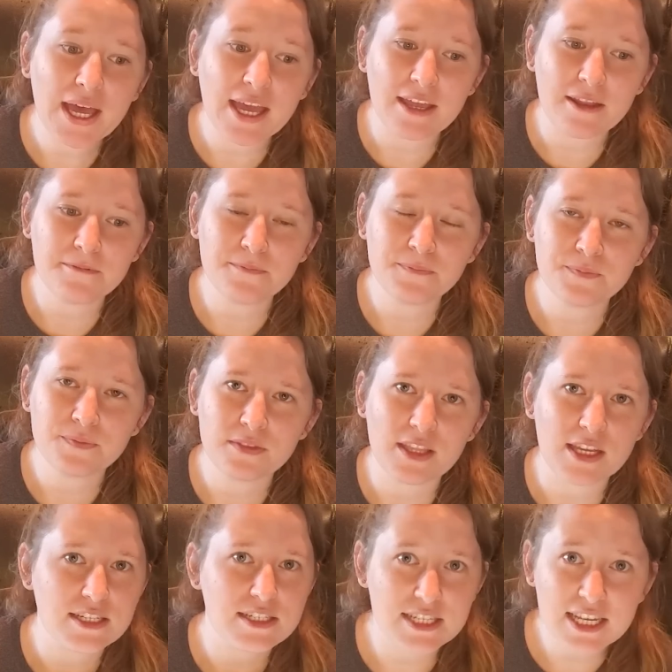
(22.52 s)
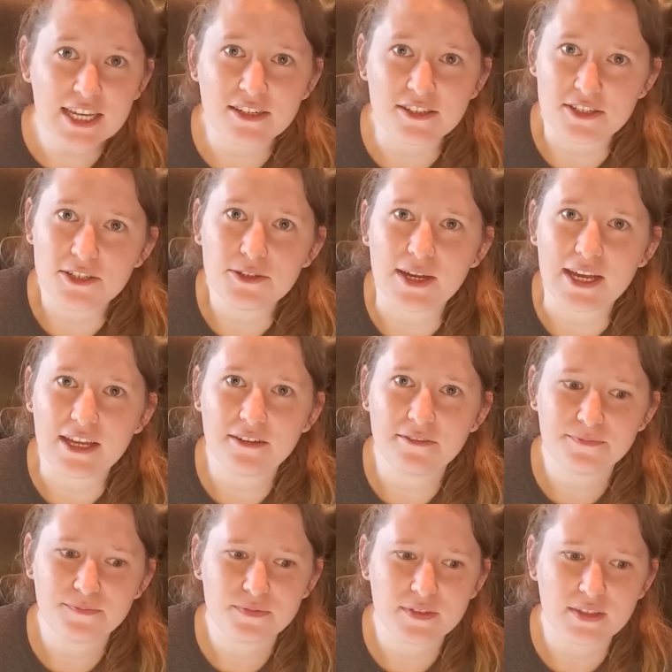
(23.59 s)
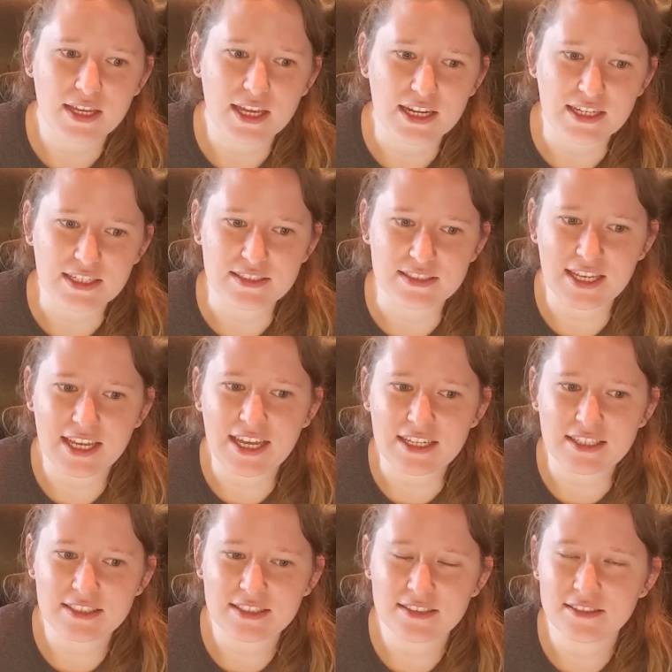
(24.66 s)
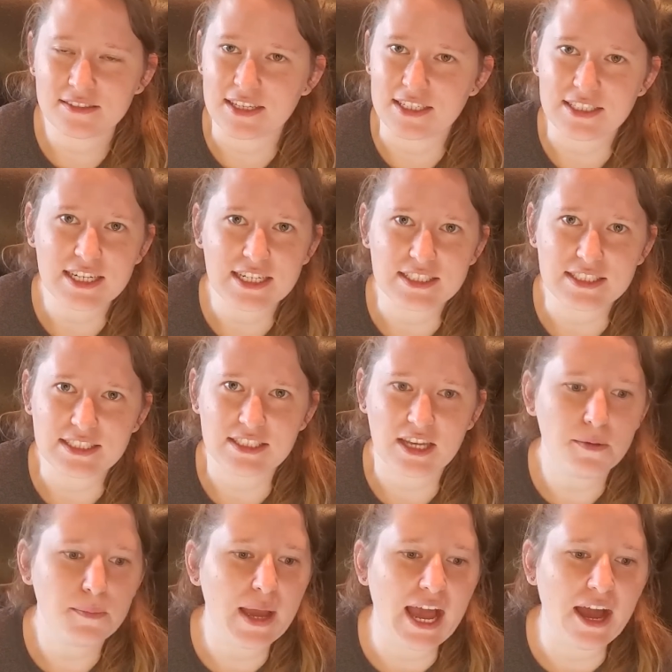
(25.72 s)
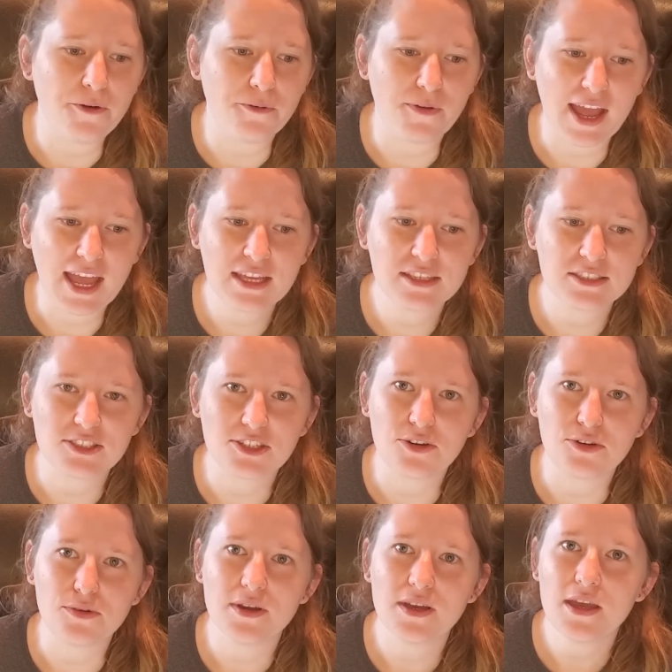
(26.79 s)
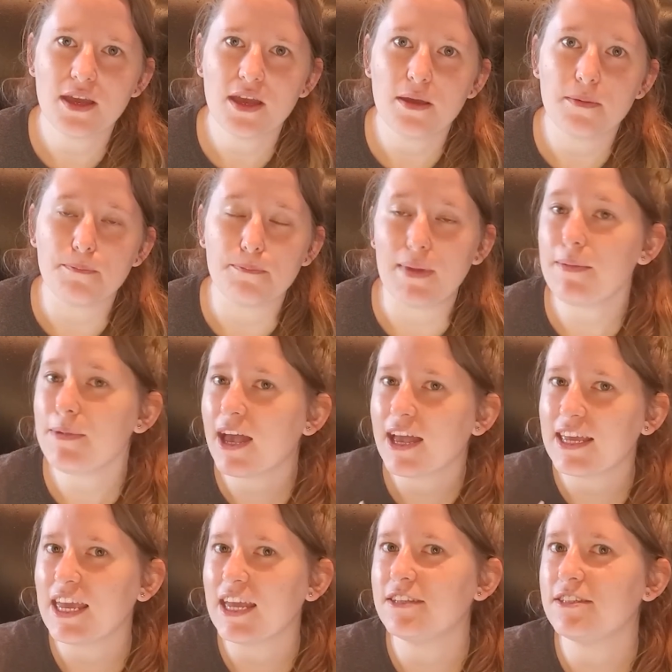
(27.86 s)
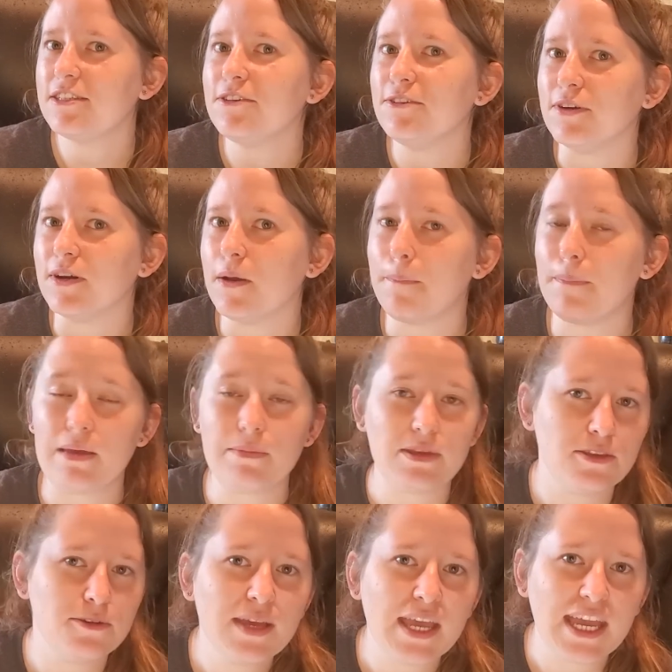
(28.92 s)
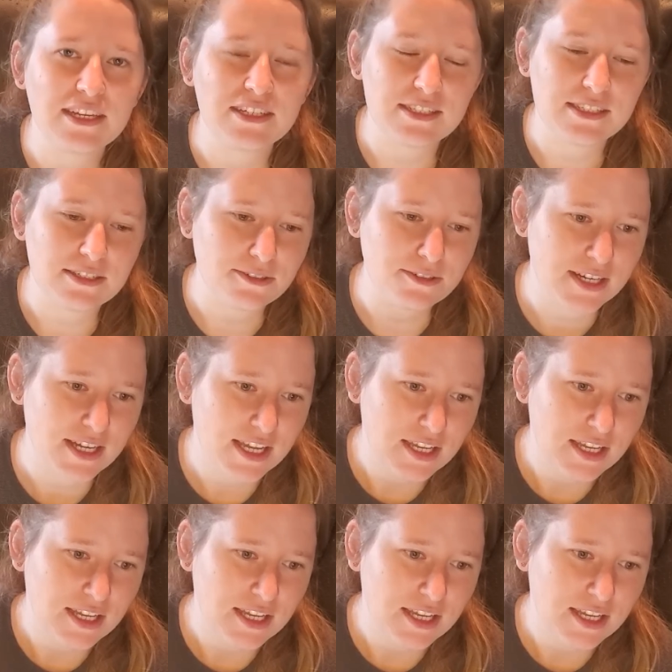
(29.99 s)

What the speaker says: But they did do it. It exists. They did it somehow, right? So maybe I can too. Maybe you can too.